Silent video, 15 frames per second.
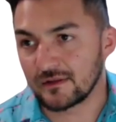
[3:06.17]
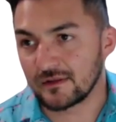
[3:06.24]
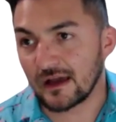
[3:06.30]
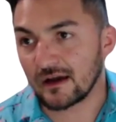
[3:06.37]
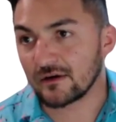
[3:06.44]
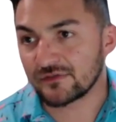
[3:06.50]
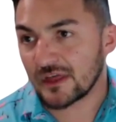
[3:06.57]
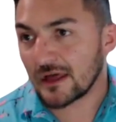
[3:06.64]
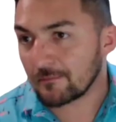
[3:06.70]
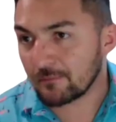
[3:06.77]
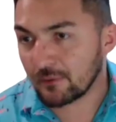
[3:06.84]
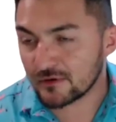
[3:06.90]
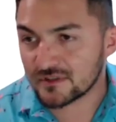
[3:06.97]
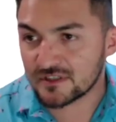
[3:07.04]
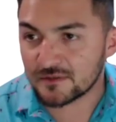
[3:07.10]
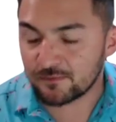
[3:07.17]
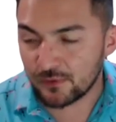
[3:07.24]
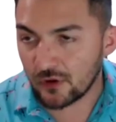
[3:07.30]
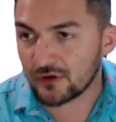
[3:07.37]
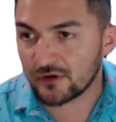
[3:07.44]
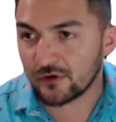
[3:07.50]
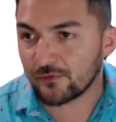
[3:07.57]
Now, if that person's
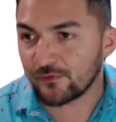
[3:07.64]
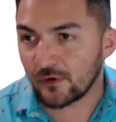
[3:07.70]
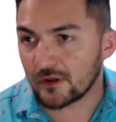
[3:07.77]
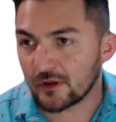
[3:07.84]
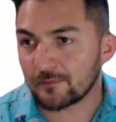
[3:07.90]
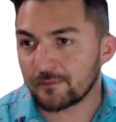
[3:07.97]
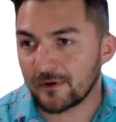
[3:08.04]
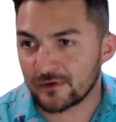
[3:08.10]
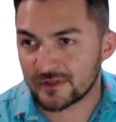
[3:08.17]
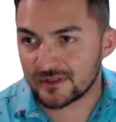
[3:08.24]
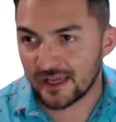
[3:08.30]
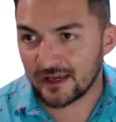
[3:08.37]
blowing your phone up every